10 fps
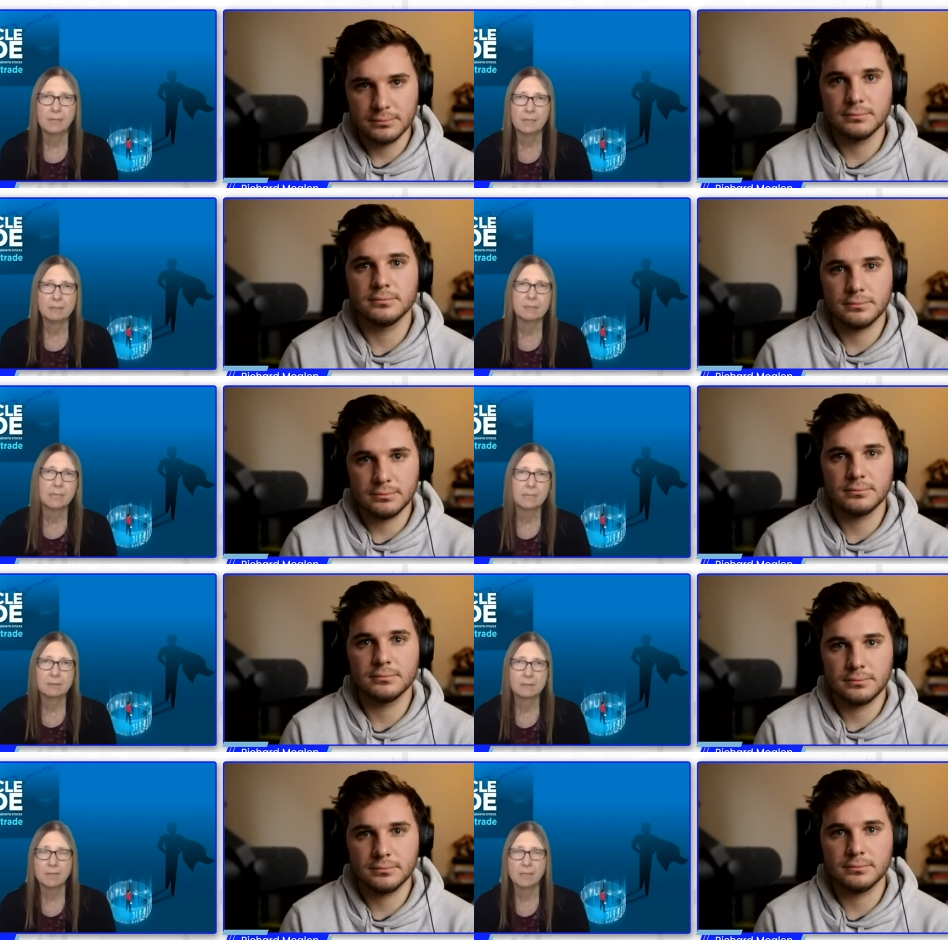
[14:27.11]
Speaker 1: and Dan
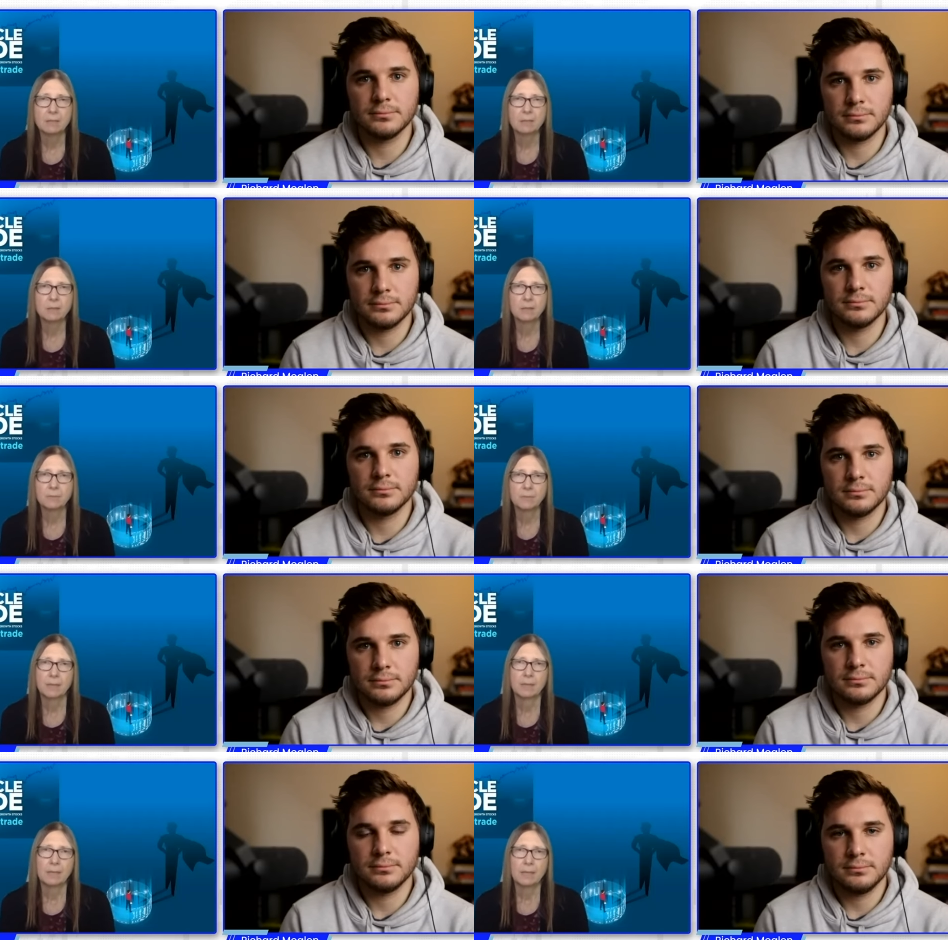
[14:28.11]
Zanger
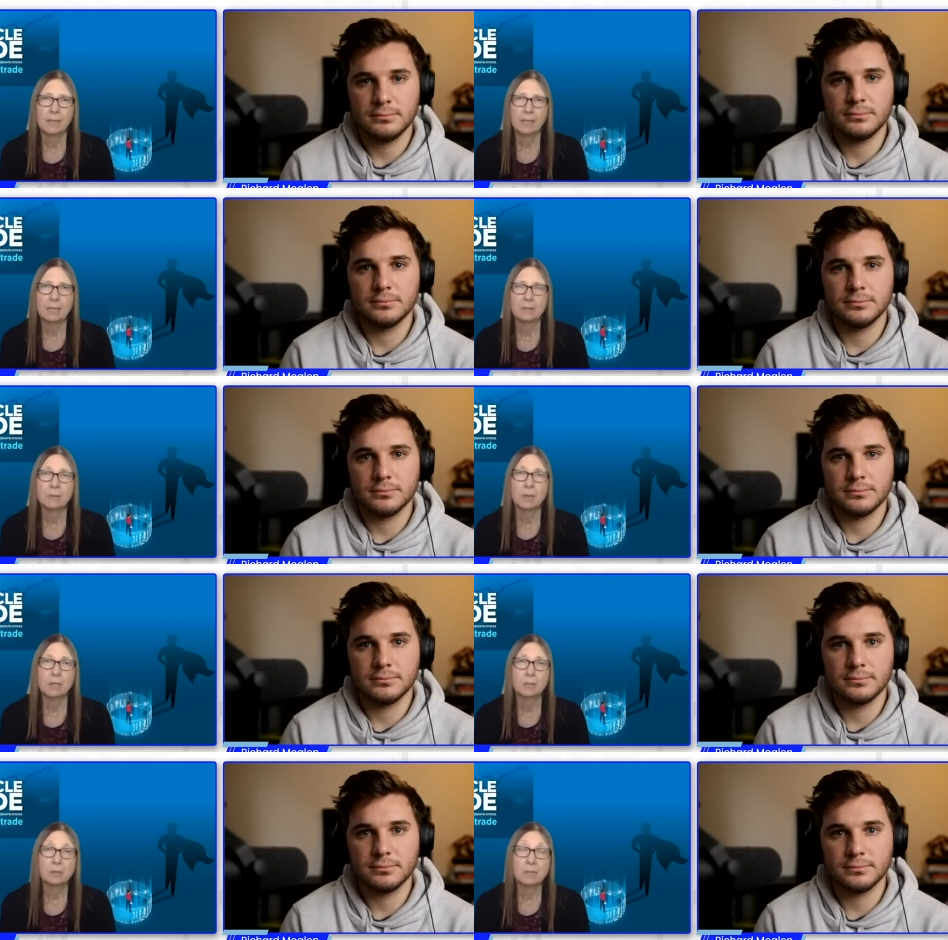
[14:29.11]
and uh,
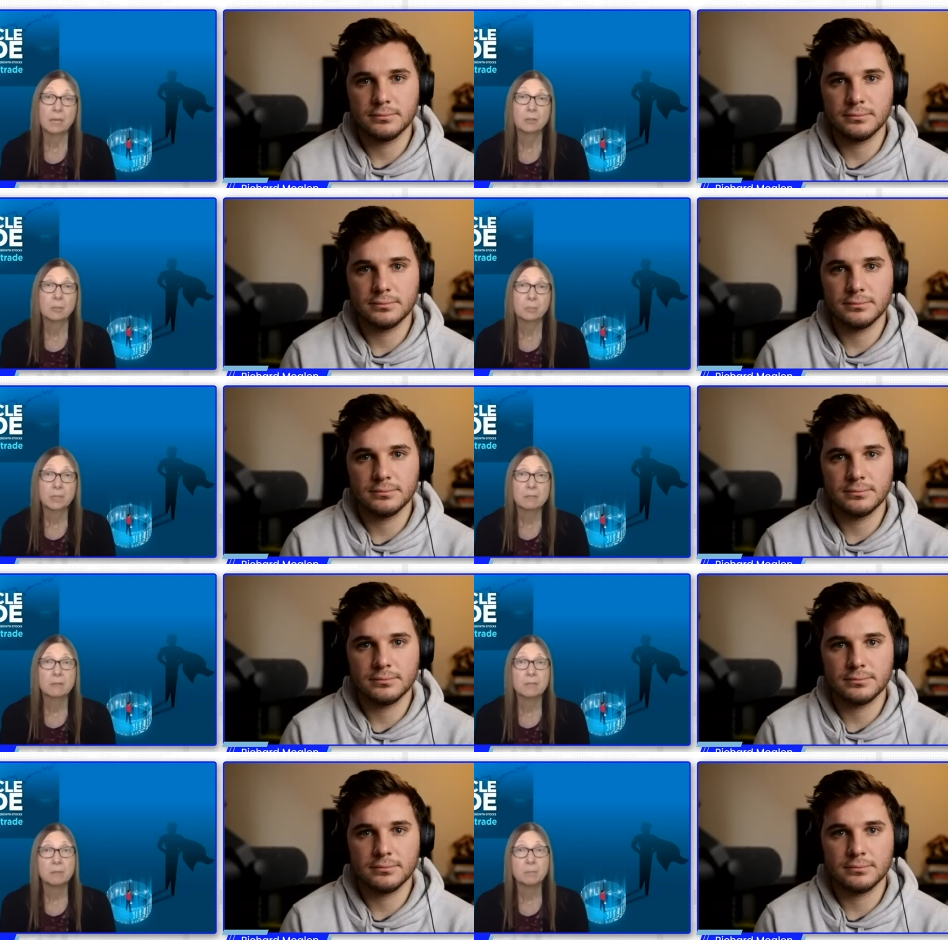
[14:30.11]
um, Dr. Brett
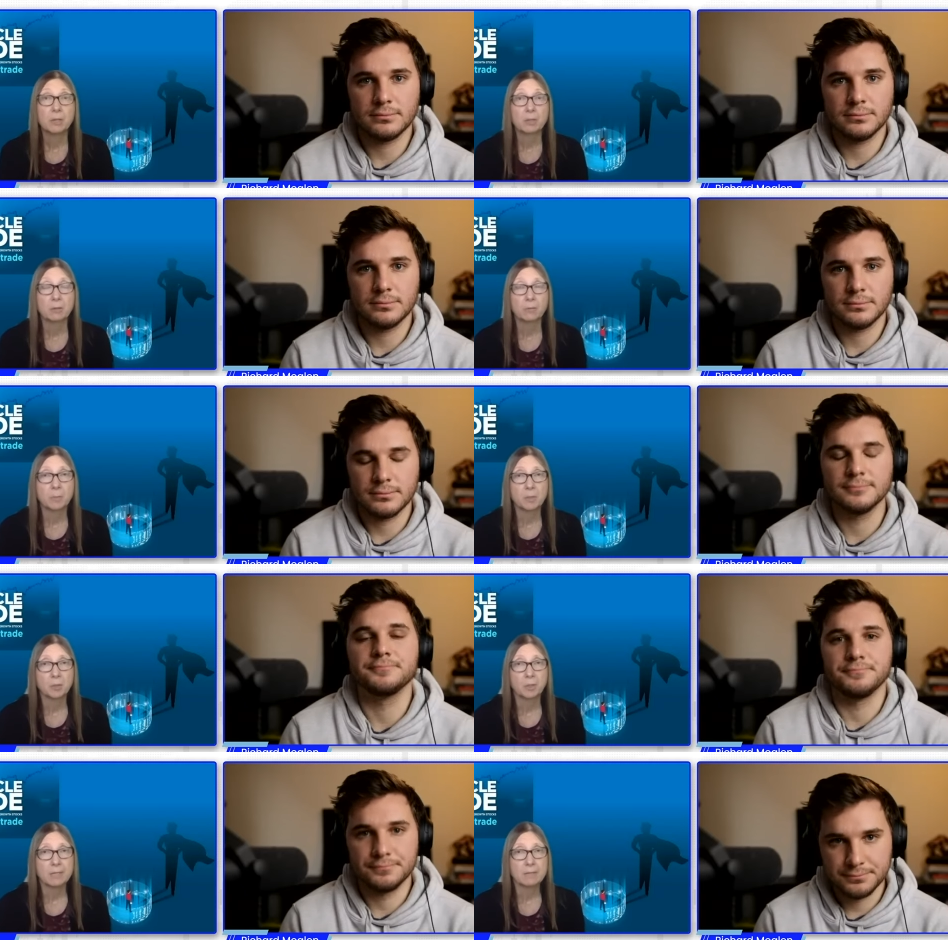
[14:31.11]
Steenbarger from a
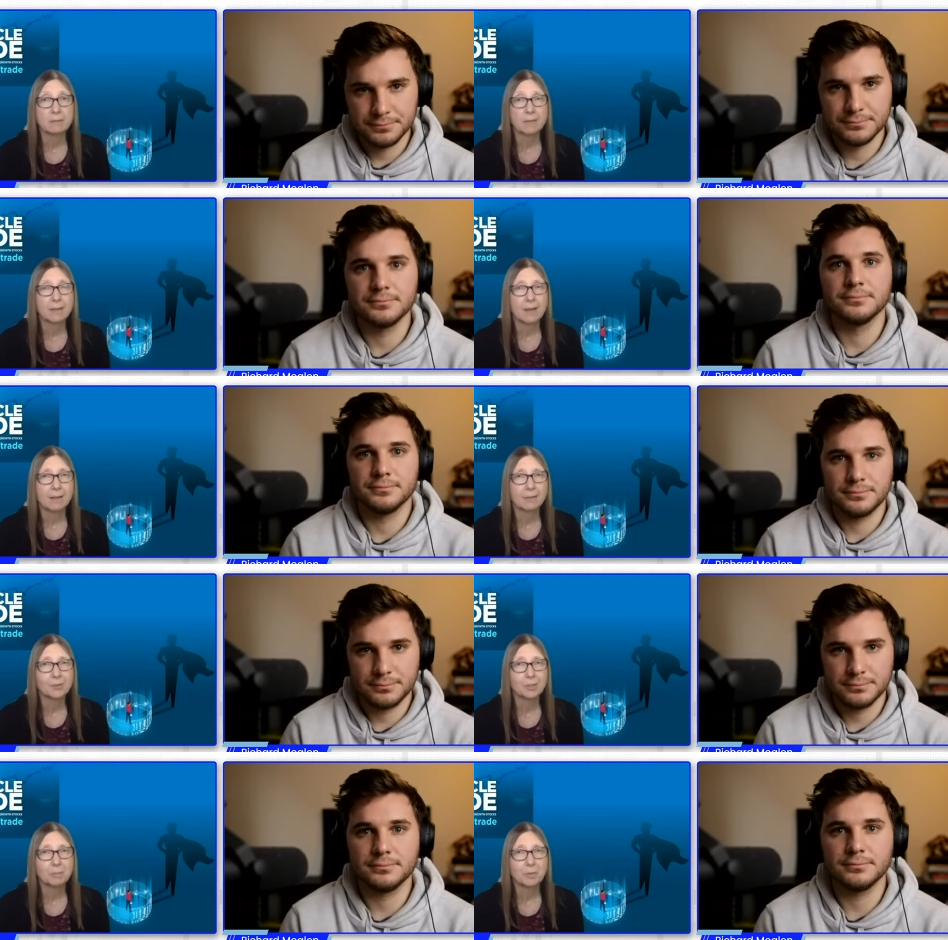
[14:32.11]
trading
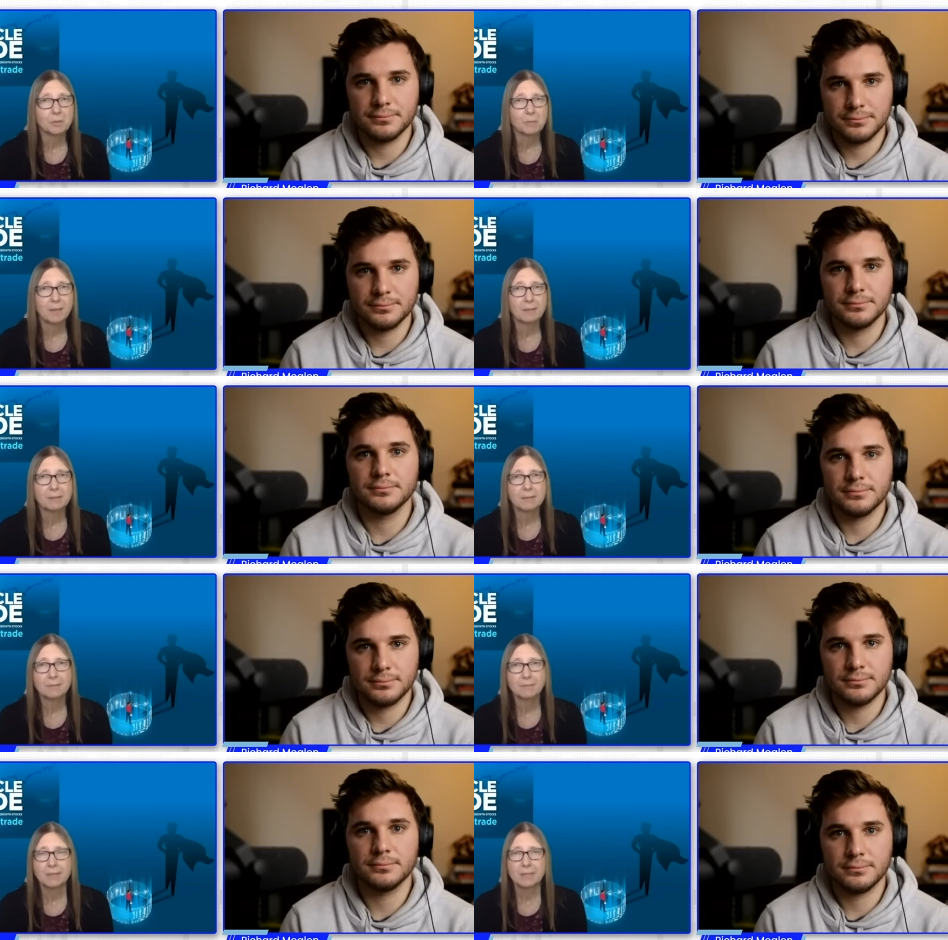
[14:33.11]
psychology
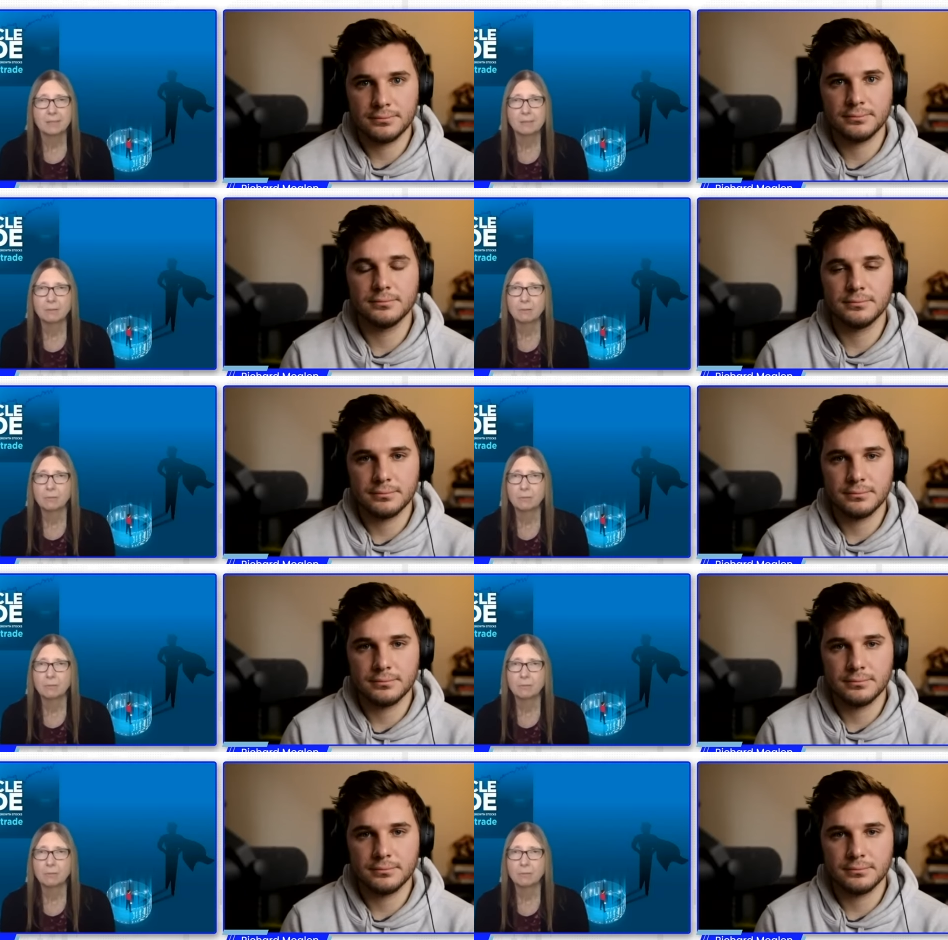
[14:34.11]
perspective. So